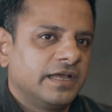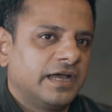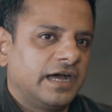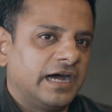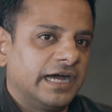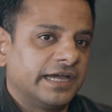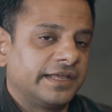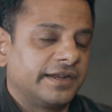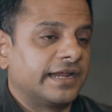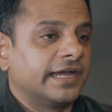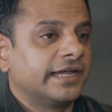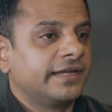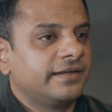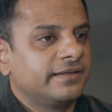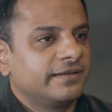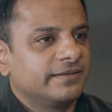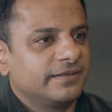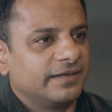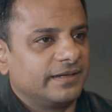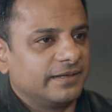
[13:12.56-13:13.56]
I
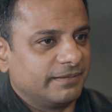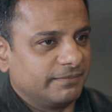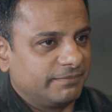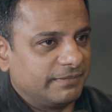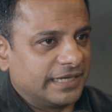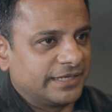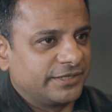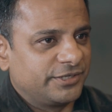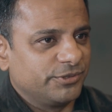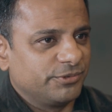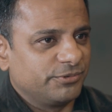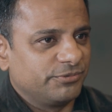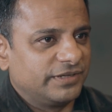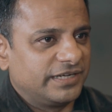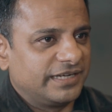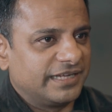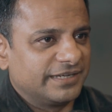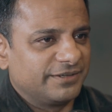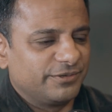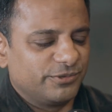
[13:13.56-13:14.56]
ride, like you,
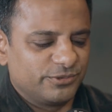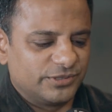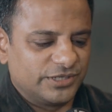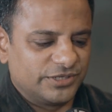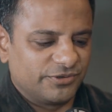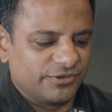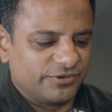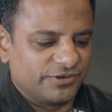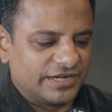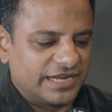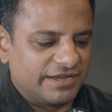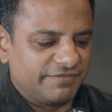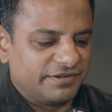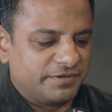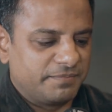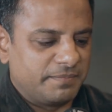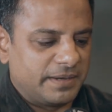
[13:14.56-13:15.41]
Will. I know that you're an avid